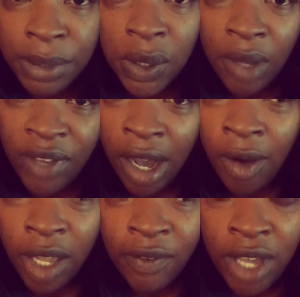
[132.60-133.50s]
So if
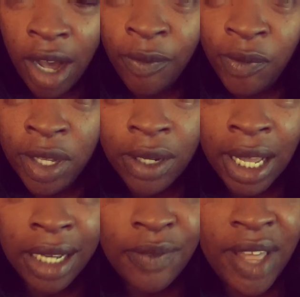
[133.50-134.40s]
y'all feel
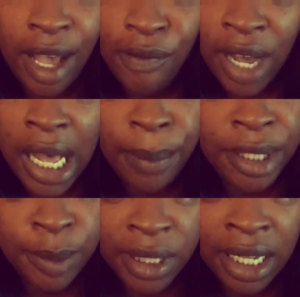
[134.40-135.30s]
kind of that vibe,
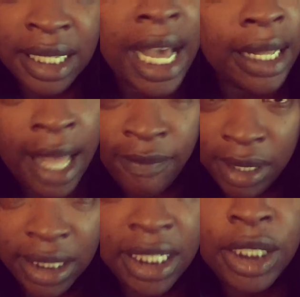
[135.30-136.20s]
is because I have
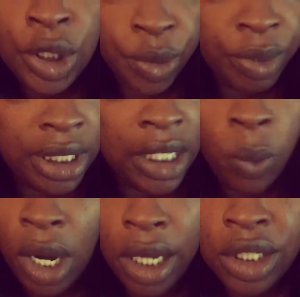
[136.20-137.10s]
literally
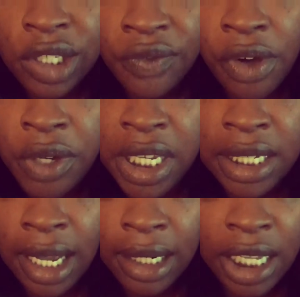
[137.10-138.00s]
watched Funky
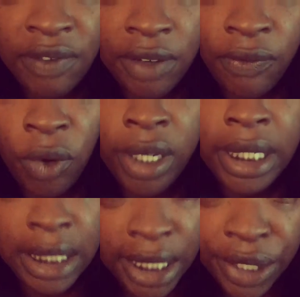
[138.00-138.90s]
Dineva for
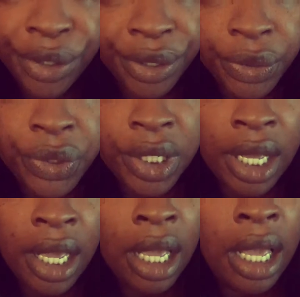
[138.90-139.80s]
years.
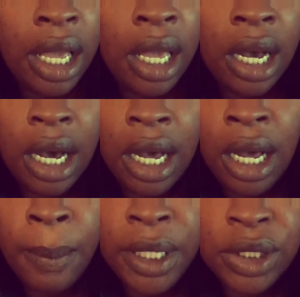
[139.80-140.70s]

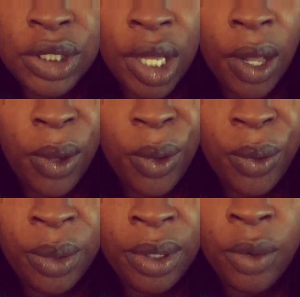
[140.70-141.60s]
And
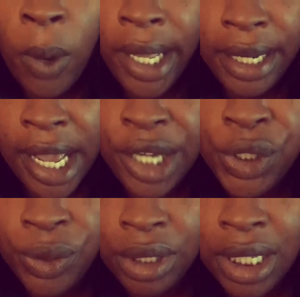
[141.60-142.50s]
so quite
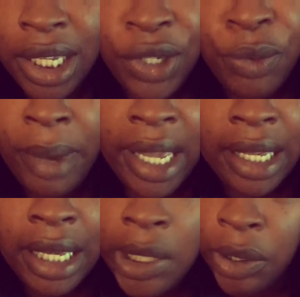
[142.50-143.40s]
naturally you might
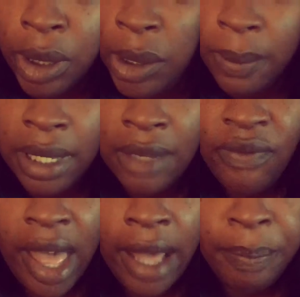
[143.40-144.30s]
hear a little bit
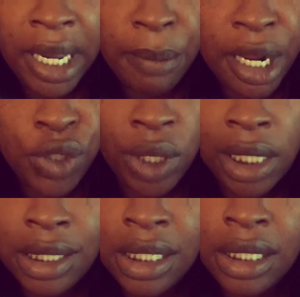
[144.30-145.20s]
of that, but I'm not
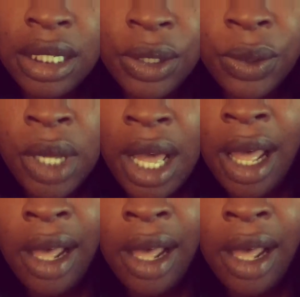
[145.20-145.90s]
trying to steal